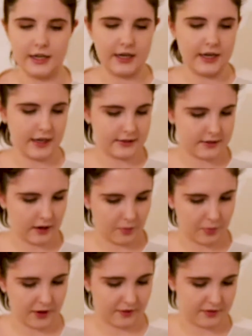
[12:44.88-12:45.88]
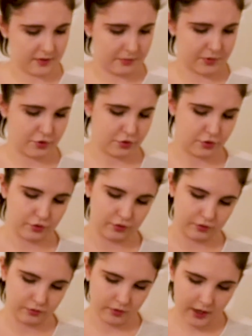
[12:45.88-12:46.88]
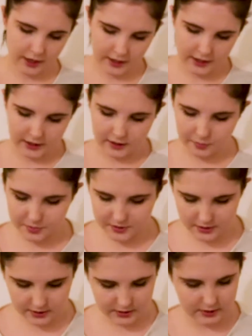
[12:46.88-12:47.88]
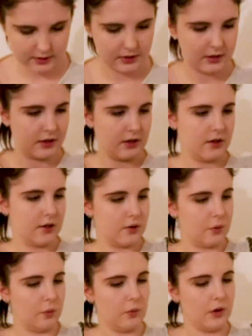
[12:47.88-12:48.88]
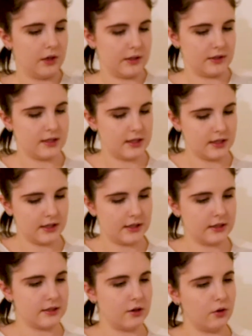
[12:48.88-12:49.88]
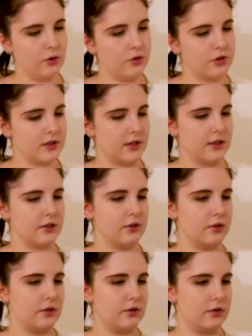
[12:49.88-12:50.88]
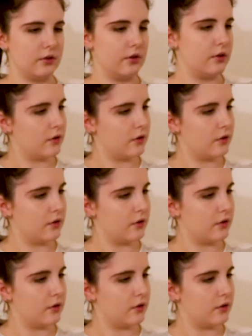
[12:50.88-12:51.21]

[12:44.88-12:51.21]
next up we have some stripes. What is this? Oh, just a little